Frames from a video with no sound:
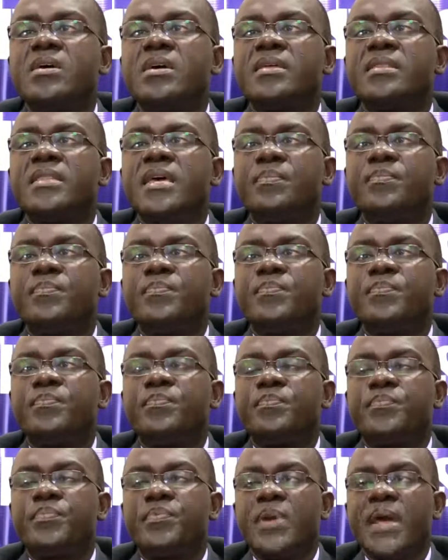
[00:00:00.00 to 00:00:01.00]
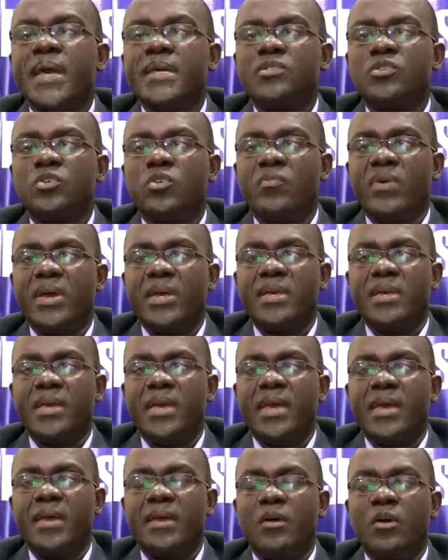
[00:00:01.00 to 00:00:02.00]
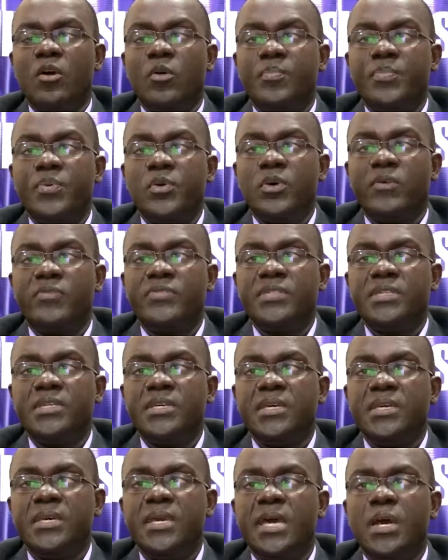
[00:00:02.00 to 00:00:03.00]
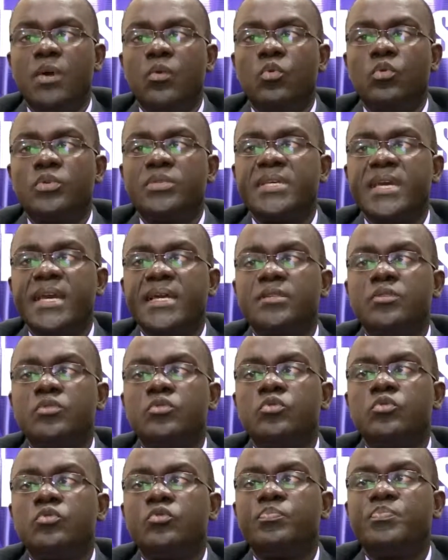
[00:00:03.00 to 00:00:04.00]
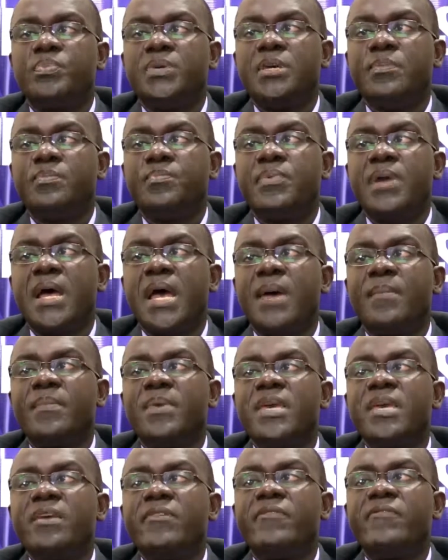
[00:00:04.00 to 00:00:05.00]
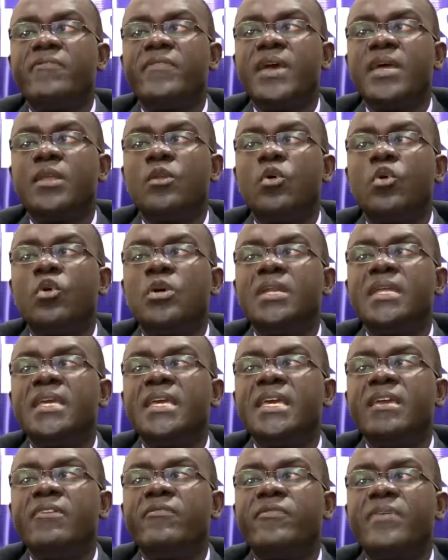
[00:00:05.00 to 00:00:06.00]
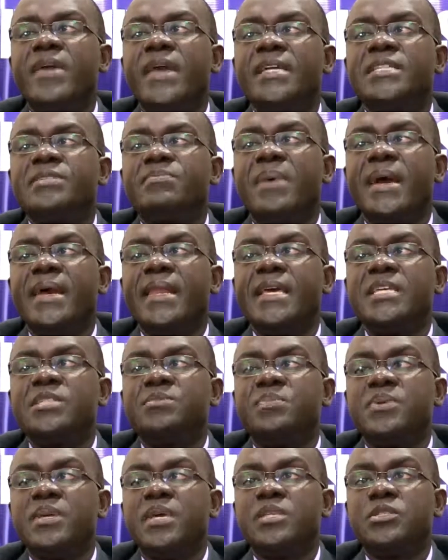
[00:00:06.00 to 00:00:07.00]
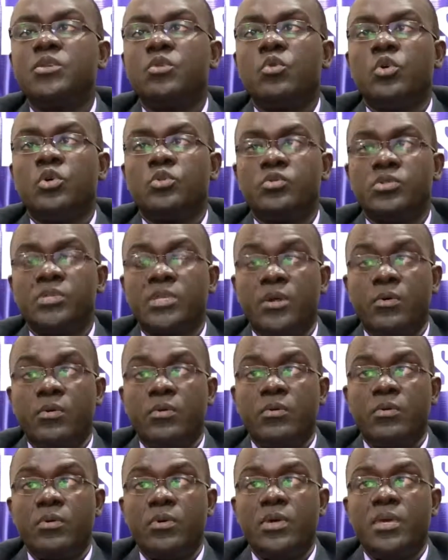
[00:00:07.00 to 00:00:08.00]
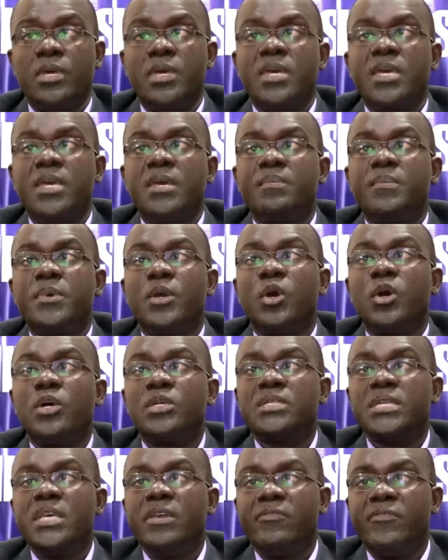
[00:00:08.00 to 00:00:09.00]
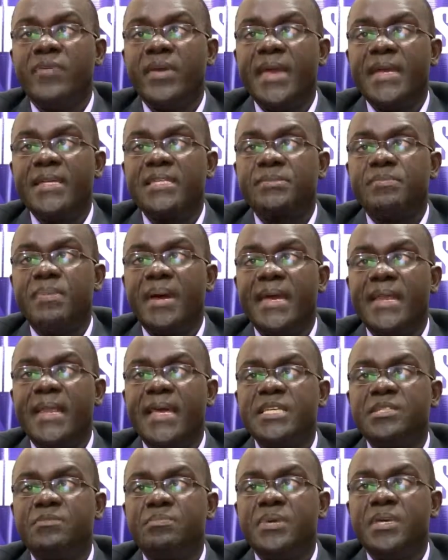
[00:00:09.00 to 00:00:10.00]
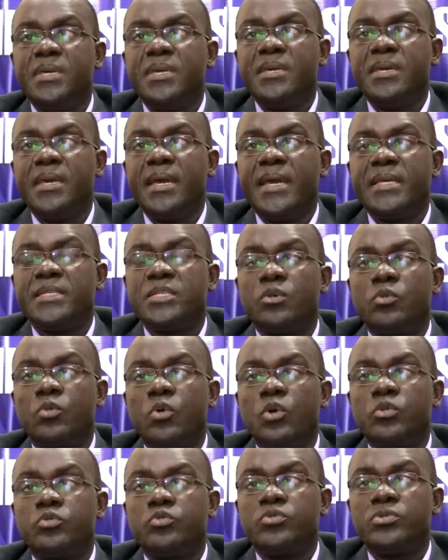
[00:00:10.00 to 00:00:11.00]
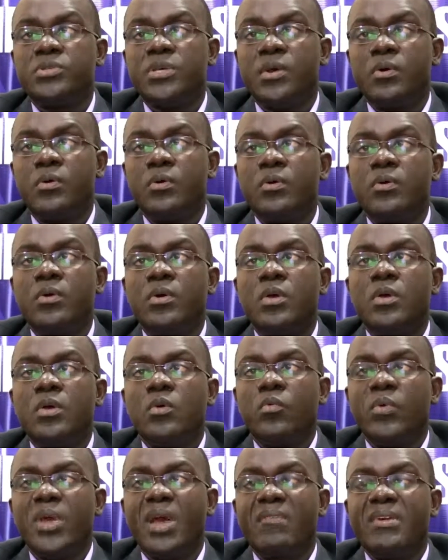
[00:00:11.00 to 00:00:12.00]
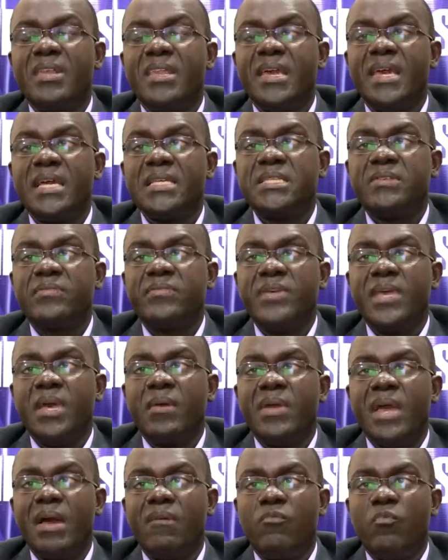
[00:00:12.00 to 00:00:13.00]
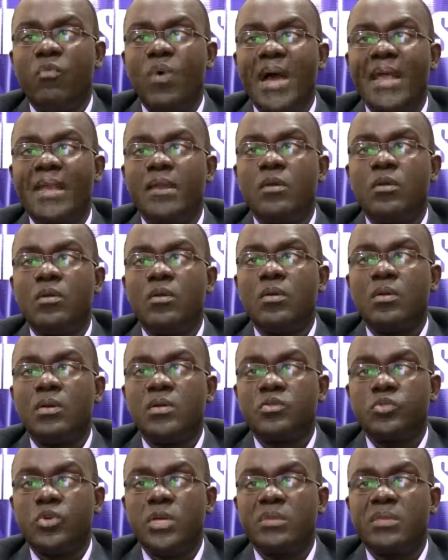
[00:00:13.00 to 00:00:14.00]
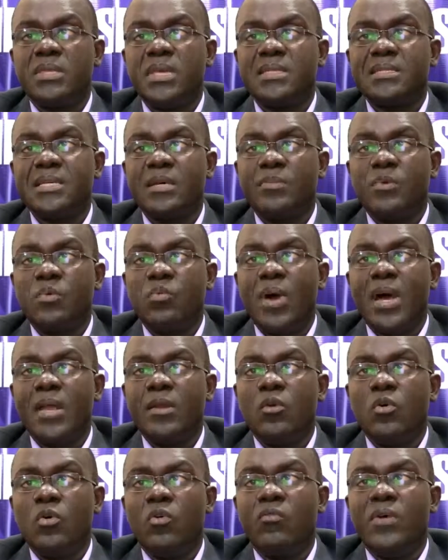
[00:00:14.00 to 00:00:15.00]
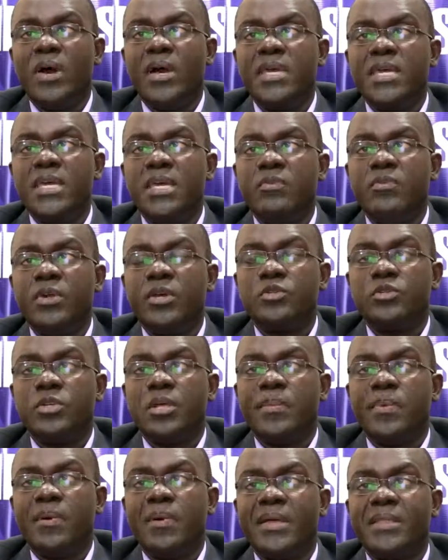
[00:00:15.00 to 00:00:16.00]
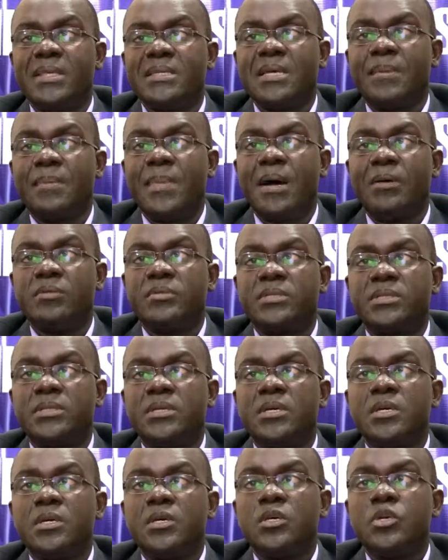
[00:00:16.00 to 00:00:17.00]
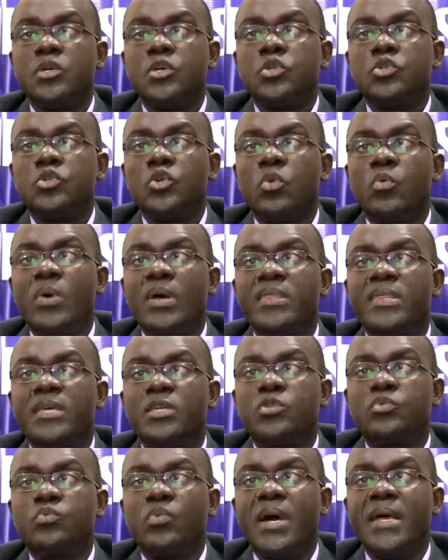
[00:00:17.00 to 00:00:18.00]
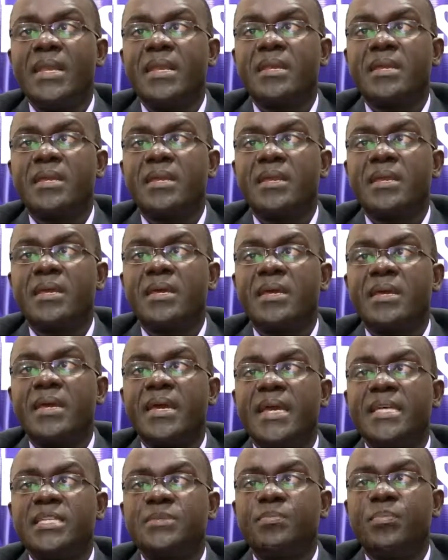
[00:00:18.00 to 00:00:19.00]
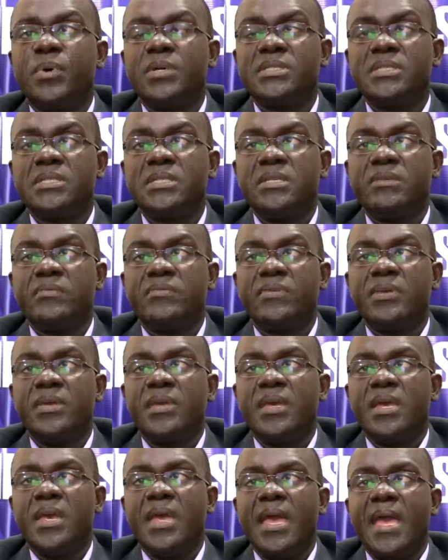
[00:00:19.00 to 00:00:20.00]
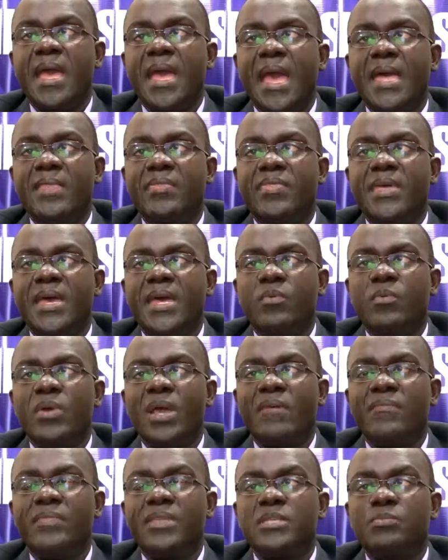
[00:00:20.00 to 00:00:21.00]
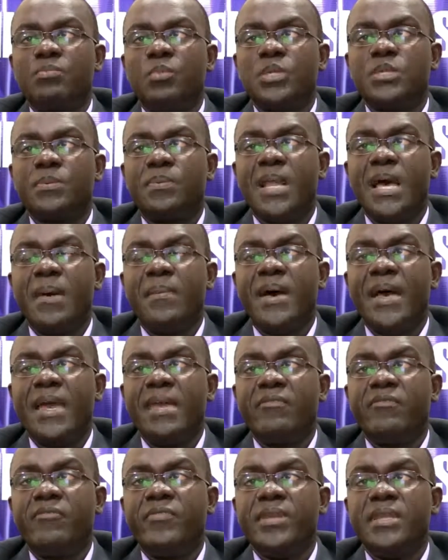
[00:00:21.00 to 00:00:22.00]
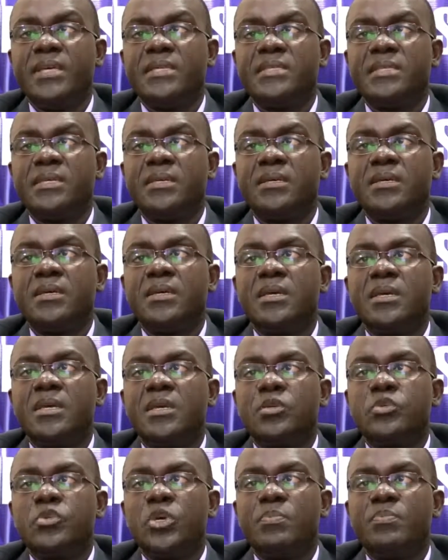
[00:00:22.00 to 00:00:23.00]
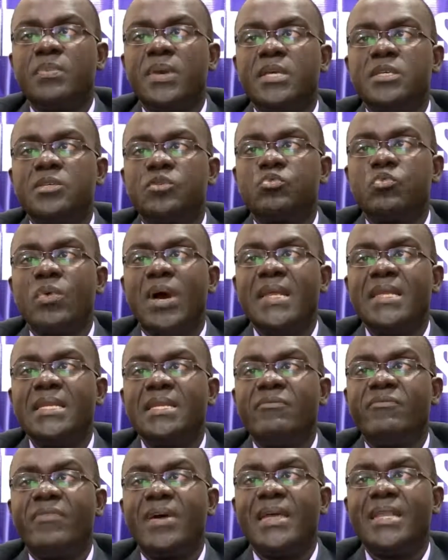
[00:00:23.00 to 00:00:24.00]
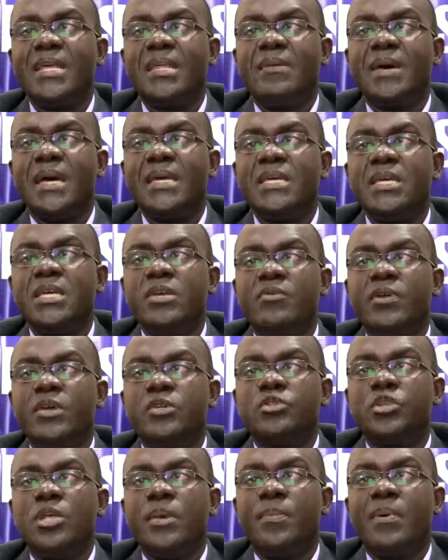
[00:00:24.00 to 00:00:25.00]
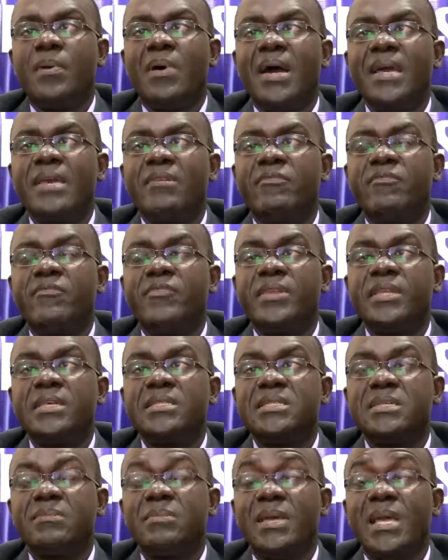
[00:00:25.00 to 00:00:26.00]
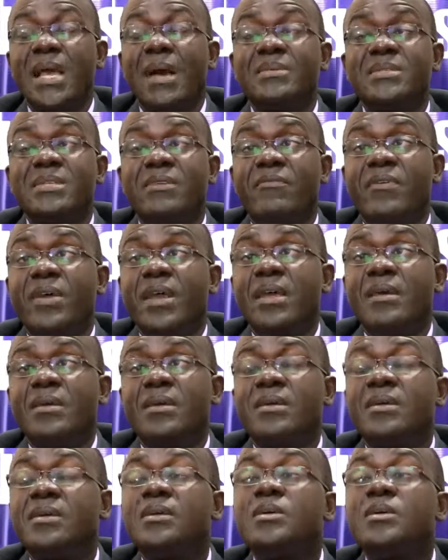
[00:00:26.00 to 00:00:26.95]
the price over here, or P of T here, will tend to P prime if and only if H minus B is equal to 0. Because if H minus B here is equal to 0, we have a negative here, we have 1, so it turns out to be 1 over e raised to the power this amount. So when this one is positive, and then we have this multiplied by infinity, so it means 1 divided by e raised to the power infinity becomes a very